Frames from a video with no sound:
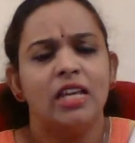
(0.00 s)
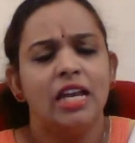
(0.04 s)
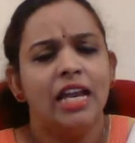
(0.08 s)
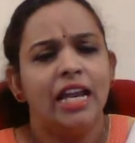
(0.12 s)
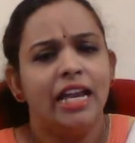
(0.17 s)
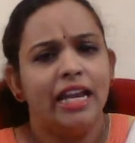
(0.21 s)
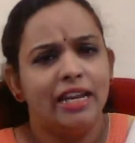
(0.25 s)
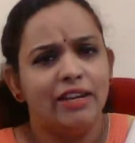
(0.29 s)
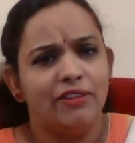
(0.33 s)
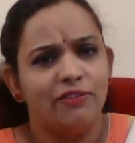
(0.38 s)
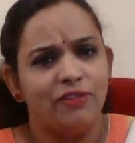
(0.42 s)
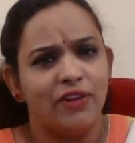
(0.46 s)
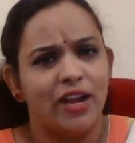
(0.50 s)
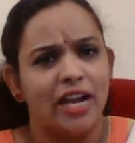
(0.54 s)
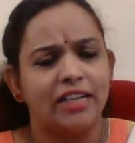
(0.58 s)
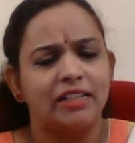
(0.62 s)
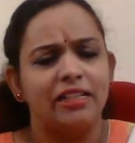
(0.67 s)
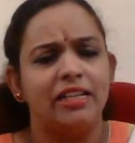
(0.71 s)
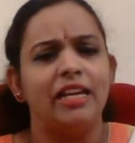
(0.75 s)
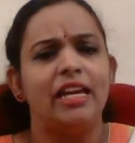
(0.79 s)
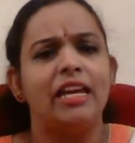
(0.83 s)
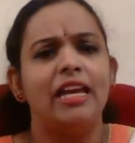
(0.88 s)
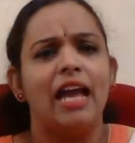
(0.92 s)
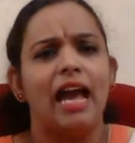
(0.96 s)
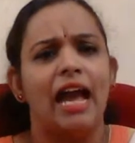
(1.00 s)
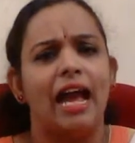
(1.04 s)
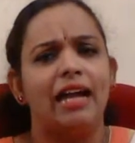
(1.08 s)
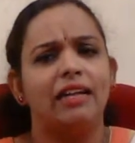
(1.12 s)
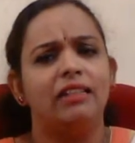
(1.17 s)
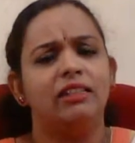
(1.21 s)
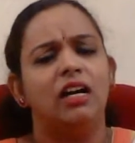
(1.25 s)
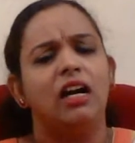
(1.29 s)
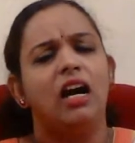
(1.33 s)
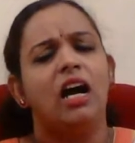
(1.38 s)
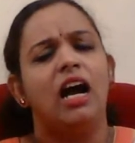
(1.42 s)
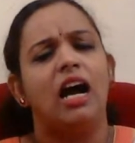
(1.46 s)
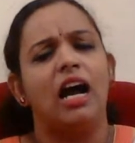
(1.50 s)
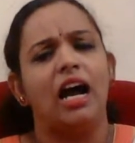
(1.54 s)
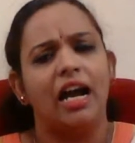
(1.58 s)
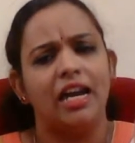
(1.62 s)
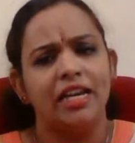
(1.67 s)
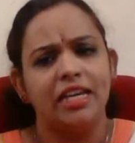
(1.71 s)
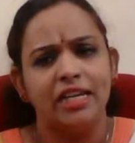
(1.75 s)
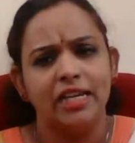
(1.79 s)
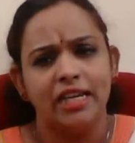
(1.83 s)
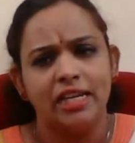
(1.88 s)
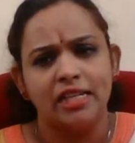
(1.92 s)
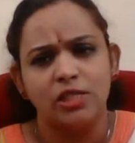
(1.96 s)
In fact, he had the
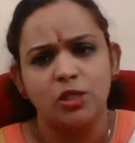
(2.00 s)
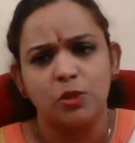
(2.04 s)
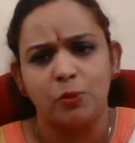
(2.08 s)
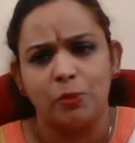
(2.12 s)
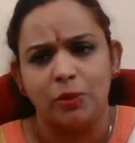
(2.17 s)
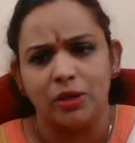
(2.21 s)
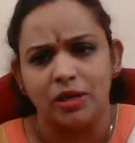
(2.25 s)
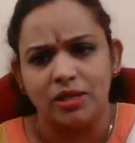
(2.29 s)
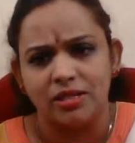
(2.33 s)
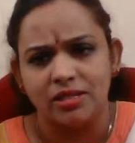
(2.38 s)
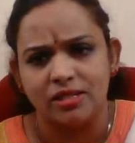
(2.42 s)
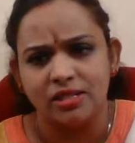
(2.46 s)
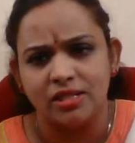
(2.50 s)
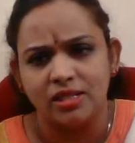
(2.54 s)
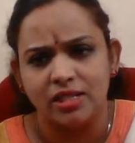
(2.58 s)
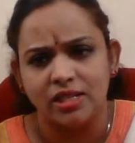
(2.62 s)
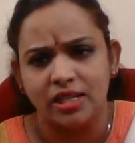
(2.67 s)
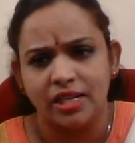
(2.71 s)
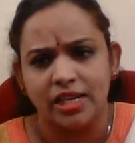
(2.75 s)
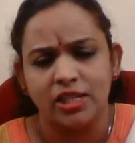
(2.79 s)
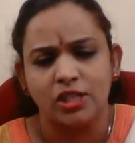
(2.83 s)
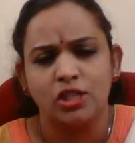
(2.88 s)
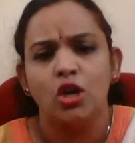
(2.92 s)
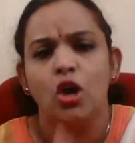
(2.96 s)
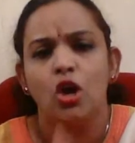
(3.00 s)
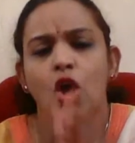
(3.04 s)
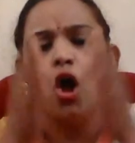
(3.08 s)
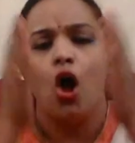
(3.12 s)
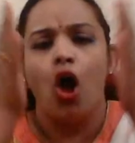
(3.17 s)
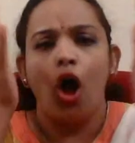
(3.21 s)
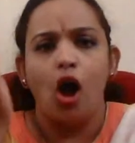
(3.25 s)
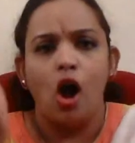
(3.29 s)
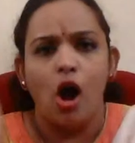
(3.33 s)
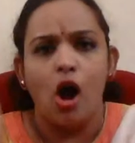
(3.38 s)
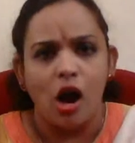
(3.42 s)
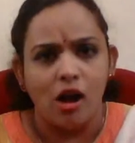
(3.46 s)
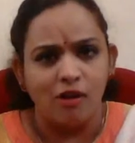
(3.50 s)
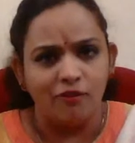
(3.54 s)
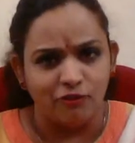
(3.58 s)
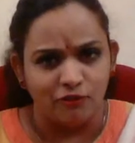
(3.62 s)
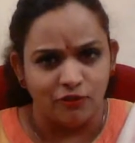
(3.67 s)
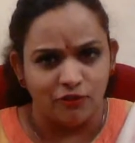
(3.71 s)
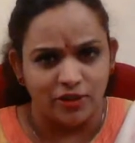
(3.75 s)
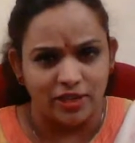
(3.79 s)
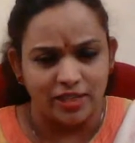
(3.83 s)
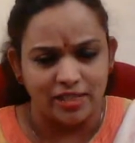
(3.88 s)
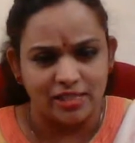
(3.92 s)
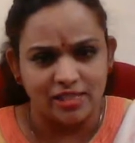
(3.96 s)
highest percentage of
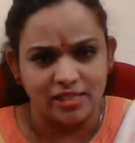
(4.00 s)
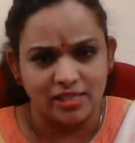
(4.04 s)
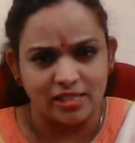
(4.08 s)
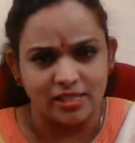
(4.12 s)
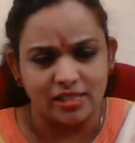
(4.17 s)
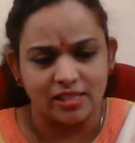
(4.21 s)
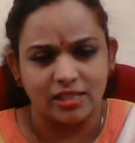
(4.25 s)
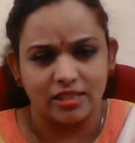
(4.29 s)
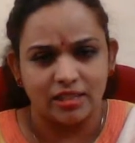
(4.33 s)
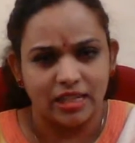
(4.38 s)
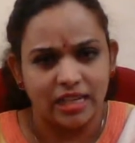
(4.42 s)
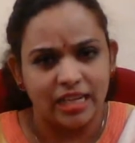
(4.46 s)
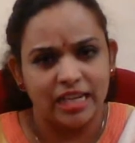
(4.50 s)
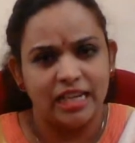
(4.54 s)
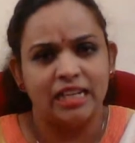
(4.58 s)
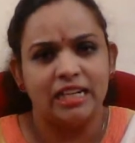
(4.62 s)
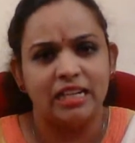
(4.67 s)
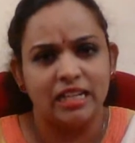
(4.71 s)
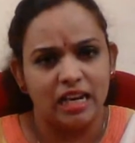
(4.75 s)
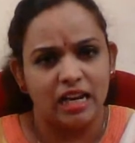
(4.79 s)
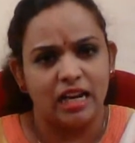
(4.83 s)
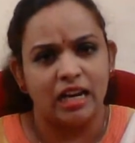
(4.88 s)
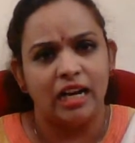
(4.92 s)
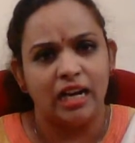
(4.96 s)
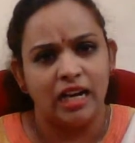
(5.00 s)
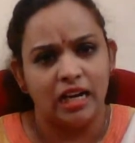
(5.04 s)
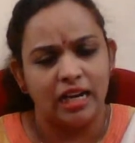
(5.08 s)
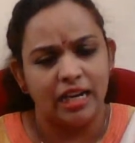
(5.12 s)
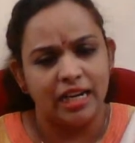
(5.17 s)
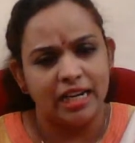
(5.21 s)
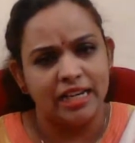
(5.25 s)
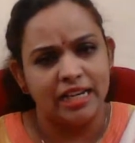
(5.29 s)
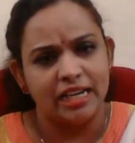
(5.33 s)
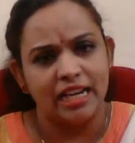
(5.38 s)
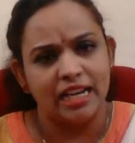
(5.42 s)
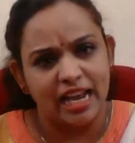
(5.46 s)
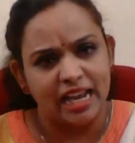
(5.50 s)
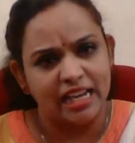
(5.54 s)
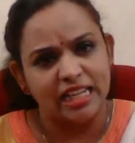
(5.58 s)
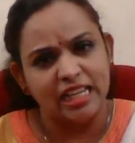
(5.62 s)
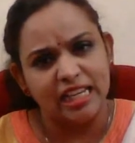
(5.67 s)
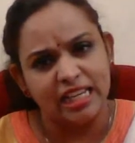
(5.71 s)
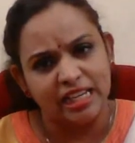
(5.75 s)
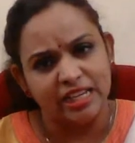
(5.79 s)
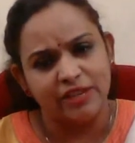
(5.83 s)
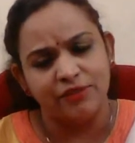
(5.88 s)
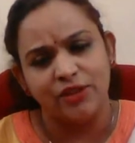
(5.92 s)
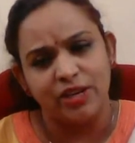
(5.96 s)
wins in any
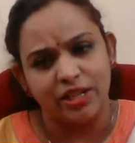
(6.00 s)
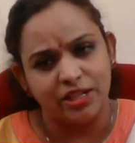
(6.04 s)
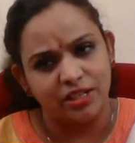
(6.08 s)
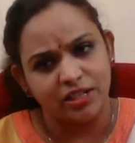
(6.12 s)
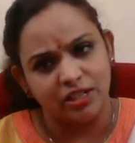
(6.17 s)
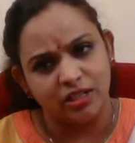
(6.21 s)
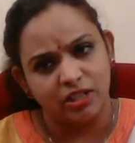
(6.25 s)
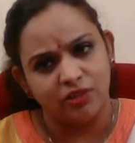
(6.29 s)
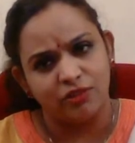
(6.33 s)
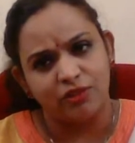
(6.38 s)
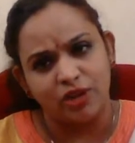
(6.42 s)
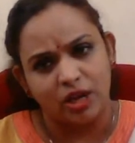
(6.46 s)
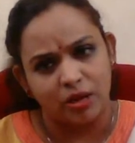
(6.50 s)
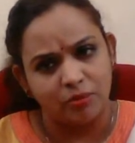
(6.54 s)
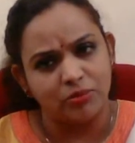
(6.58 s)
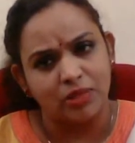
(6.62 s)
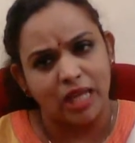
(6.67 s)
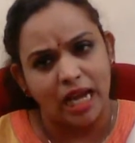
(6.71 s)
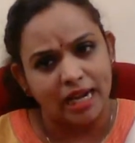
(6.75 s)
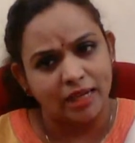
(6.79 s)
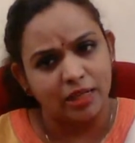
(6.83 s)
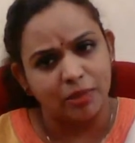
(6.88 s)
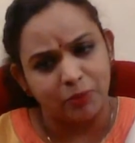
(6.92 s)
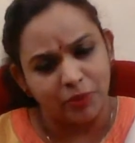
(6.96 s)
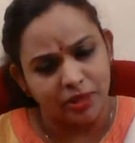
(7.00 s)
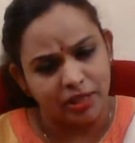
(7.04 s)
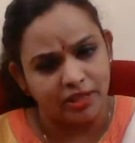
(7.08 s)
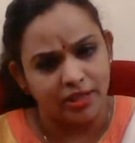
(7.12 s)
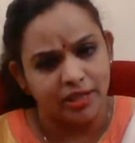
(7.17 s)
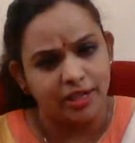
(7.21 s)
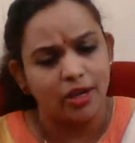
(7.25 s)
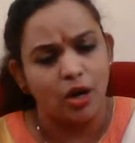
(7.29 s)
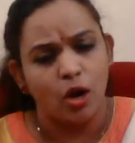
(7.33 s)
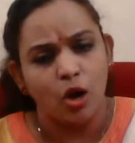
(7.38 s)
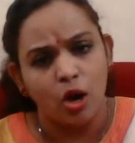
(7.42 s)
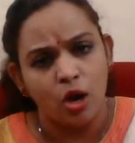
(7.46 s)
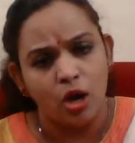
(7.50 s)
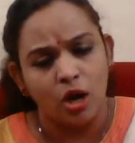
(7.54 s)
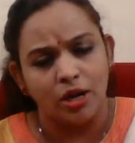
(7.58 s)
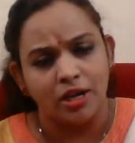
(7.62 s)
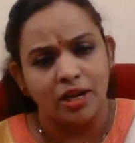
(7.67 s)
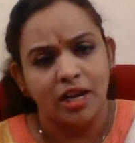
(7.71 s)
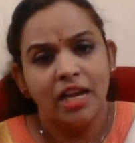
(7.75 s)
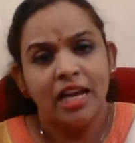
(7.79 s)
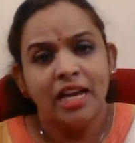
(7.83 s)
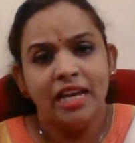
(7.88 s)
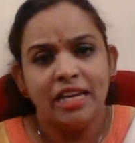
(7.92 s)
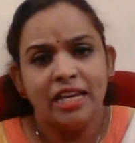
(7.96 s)
given year from that period on.
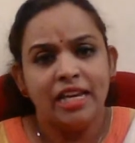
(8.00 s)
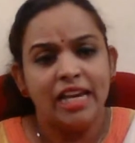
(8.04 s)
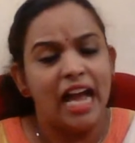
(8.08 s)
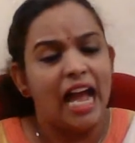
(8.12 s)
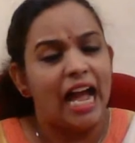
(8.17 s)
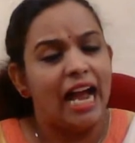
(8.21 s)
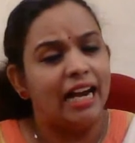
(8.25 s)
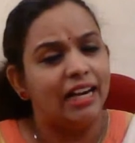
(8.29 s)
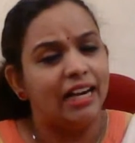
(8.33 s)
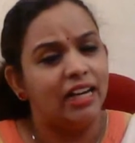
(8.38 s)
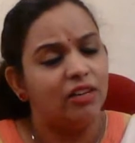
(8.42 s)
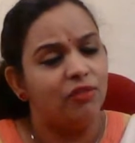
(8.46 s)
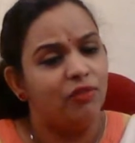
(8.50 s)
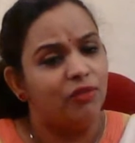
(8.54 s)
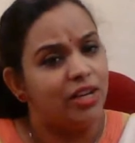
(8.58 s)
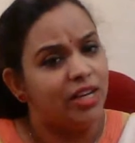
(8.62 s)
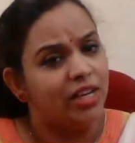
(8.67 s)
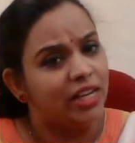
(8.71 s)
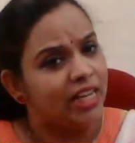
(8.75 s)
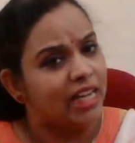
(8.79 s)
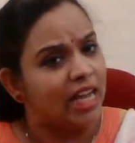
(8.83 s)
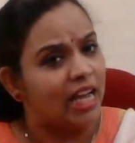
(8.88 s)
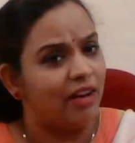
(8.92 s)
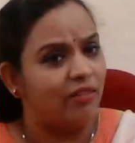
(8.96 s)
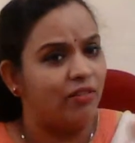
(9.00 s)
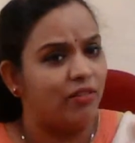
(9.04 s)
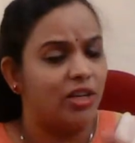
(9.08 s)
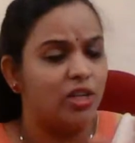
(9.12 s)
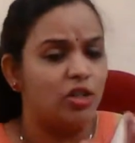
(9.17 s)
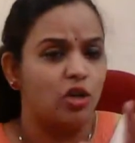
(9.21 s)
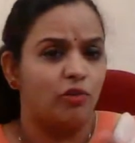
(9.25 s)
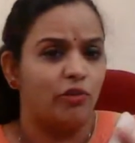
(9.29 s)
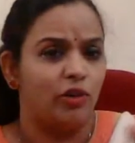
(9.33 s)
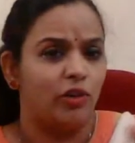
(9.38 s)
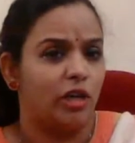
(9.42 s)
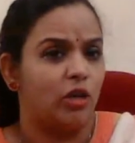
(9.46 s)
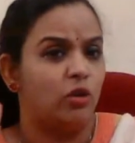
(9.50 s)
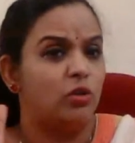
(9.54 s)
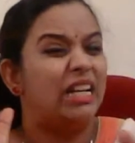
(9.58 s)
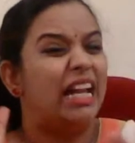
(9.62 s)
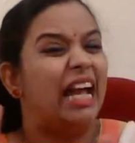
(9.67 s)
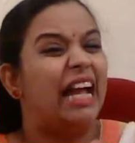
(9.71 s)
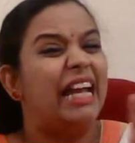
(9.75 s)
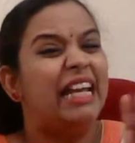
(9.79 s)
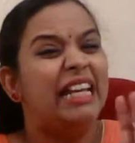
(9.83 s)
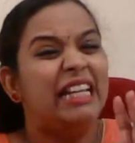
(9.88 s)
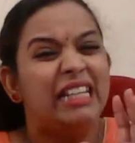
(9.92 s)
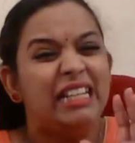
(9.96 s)
He had a winning average of around
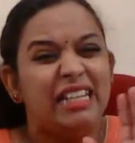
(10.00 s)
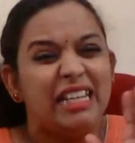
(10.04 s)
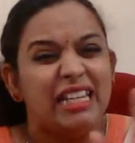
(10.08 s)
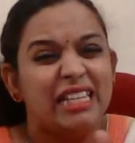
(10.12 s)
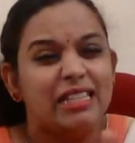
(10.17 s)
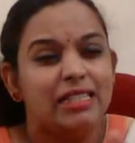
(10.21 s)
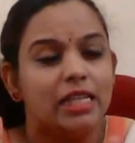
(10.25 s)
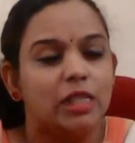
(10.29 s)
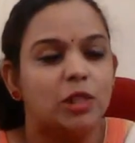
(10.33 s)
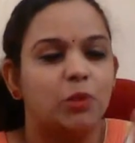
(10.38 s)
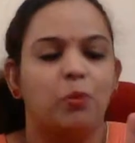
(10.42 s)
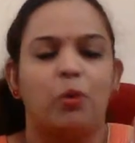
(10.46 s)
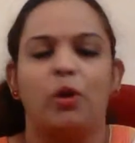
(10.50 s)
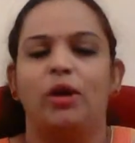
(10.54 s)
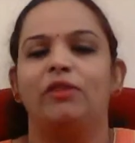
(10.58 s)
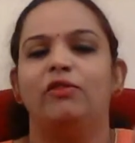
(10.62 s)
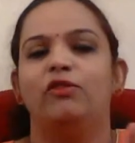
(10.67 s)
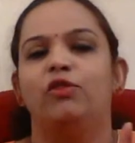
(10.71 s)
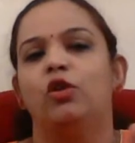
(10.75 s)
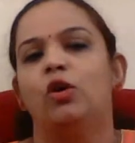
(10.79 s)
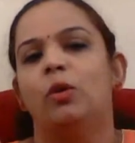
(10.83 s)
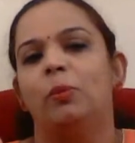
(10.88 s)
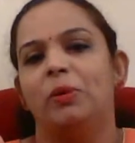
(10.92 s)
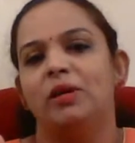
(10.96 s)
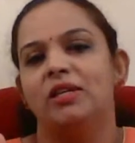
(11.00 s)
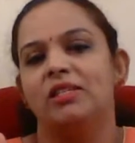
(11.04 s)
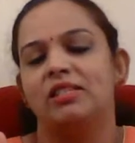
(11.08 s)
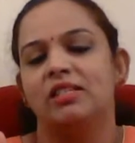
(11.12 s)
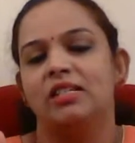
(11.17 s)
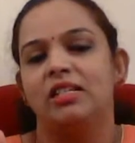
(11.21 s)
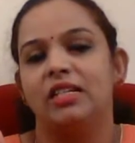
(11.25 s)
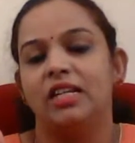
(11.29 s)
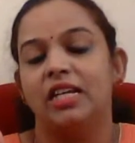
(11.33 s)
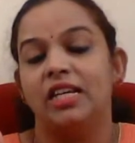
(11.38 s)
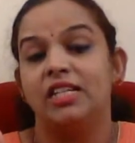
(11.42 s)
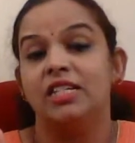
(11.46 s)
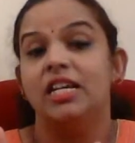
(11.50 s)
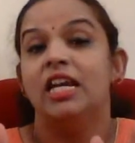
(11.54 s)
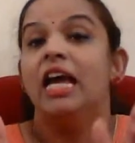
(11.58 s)
96.4%.